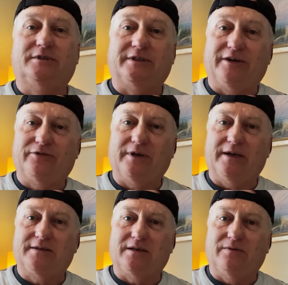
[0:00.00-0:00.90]
Did I
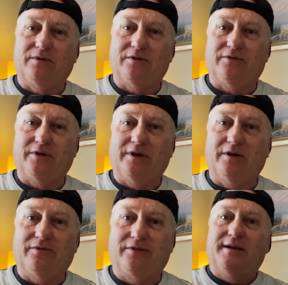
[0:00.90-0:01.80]
forget to give you the free
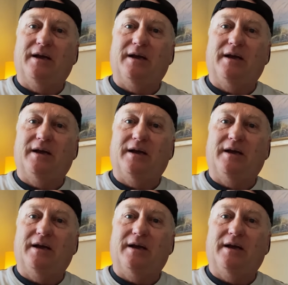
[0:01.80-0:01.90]
gift?